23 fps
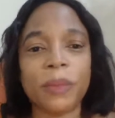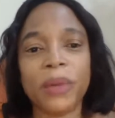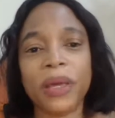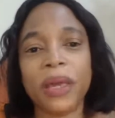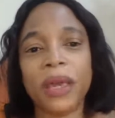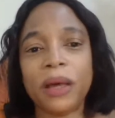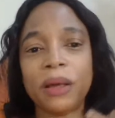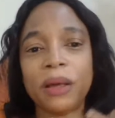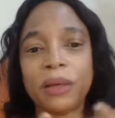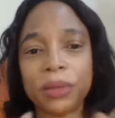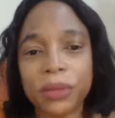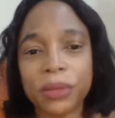
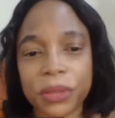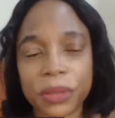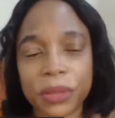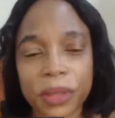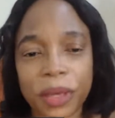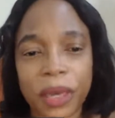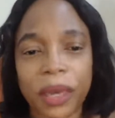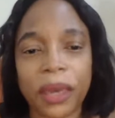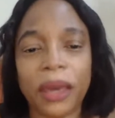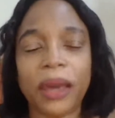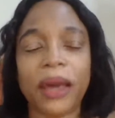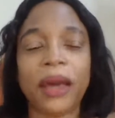health
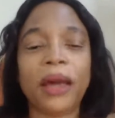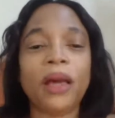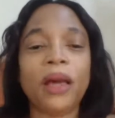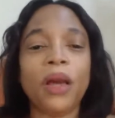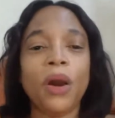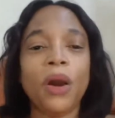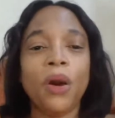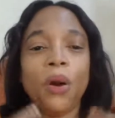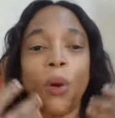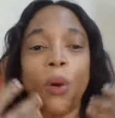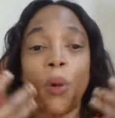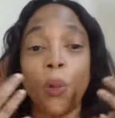care
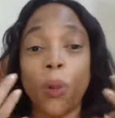or